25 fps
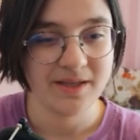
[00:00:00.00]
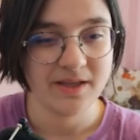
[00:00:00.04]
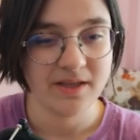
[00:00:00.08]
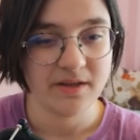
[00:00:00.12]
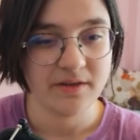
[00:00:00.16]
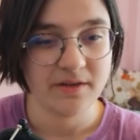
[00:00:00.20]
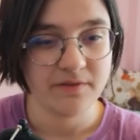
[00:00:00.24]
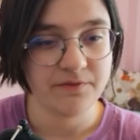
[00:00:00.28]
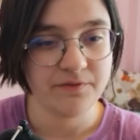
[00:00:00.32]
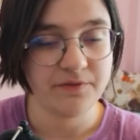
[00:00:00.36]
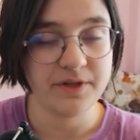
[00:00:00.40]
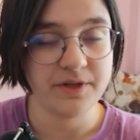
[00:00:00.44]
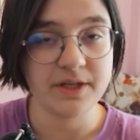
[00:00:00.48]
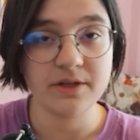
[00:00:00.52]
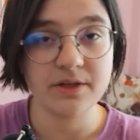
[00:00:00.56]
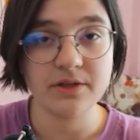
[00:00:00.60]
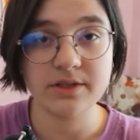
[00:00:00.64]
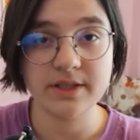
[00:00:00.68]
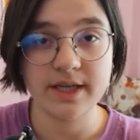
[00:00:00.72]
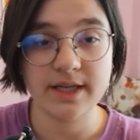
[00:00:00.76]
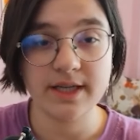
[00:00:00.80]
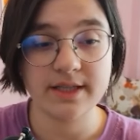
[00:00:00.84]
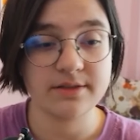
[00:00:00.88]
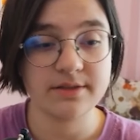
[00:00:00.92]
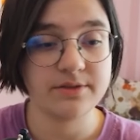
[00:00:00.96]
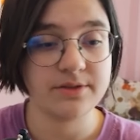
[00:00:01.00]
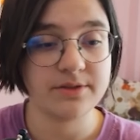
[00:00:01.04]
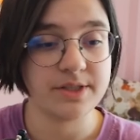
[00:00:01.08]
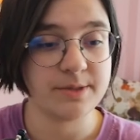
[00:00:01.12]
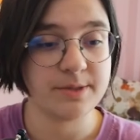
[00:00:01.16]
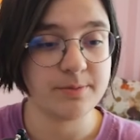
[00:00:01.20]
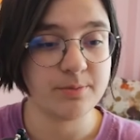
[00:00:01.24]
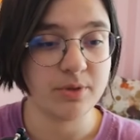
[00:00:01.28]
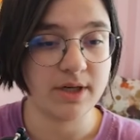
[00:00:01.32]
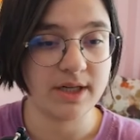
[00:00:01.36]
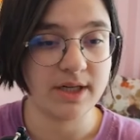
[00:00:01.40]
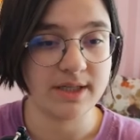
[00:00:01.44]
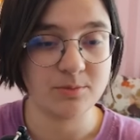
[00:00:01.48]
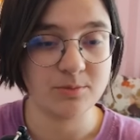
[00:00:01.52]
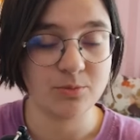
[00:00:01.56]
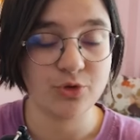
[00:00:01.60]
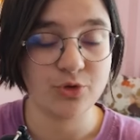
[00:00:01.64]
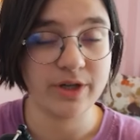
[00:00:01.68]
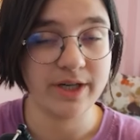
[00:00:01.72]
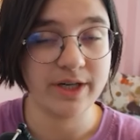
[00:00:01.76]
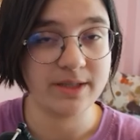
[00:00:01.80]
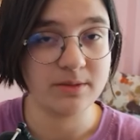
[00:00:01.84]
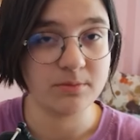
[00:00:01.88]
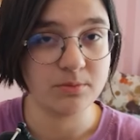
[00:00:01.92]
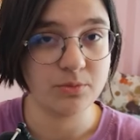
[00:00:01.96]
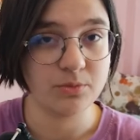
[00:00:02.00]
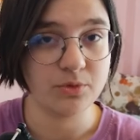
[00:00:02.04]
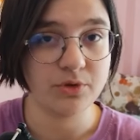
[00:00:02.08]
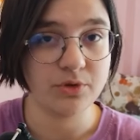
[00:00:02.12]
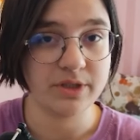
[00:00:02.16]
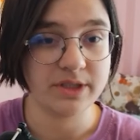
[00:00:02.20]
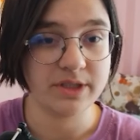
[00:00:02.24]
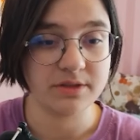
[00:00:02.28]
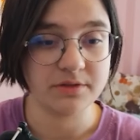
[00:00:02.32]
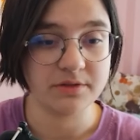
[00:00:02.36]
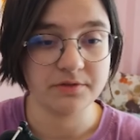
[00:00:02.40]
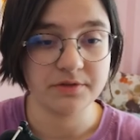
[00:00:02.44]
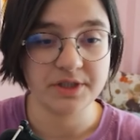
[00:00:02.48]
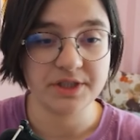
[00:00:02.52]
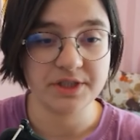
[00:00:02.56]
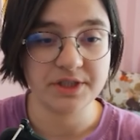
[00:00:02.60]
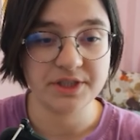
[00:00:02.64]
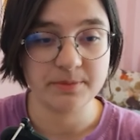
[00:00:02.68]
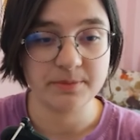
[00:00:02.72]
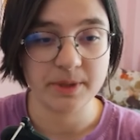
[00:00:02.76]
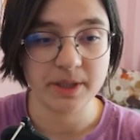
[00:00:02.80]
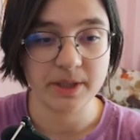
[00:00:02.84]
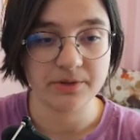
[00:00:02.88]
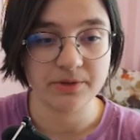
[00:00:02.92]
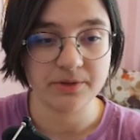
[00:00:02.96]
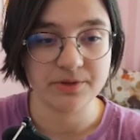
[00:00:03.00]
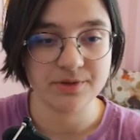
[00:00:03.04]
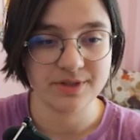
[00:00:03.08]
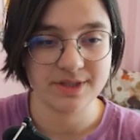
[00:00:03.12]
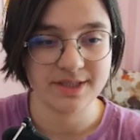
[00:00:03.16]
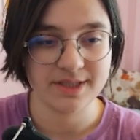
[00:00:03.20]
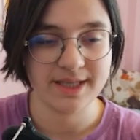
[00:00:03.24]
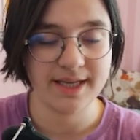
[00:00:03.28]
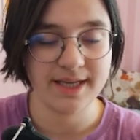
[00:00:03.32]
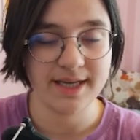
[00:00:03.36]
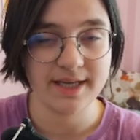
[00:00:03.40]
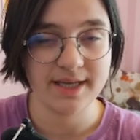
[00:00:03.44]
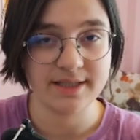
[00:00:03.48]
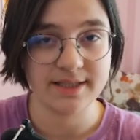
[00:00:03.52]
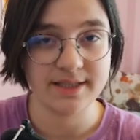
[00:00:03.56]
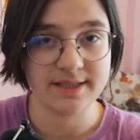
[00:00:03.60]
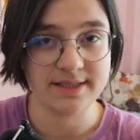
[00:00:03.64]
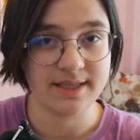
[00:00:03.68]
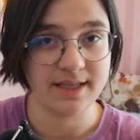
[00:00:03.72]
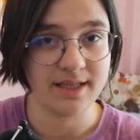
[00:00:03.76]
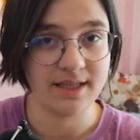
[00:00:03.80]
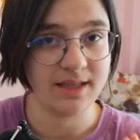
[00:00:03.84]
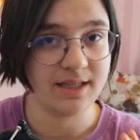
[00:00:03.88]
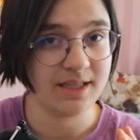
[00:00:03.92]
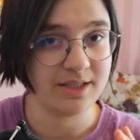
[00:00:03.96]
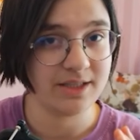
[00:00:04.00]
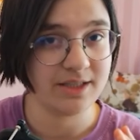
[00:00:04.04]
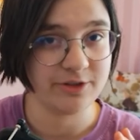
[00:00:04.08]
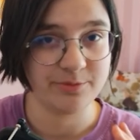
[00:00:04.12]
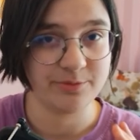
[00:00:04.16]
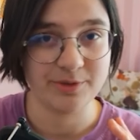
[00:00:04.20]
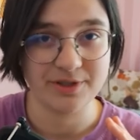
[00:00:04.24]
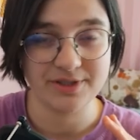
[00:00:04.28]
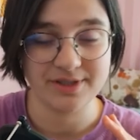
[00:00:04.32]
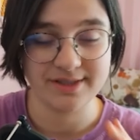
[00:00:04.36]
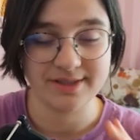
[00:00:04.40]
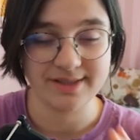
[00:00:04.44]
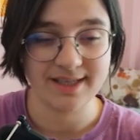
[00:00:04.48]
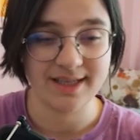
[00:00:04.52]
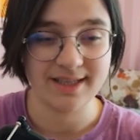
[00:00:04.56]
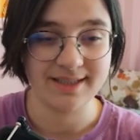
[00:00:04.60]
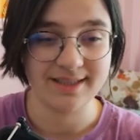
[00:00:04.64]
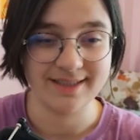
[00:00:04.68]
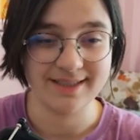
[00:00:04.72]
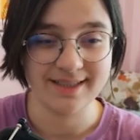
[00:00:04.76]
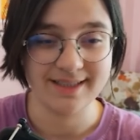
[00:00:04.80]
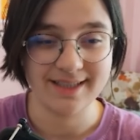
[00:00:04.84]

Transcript: We're gonna edit this part more and more in the future because he needs a lot of personality.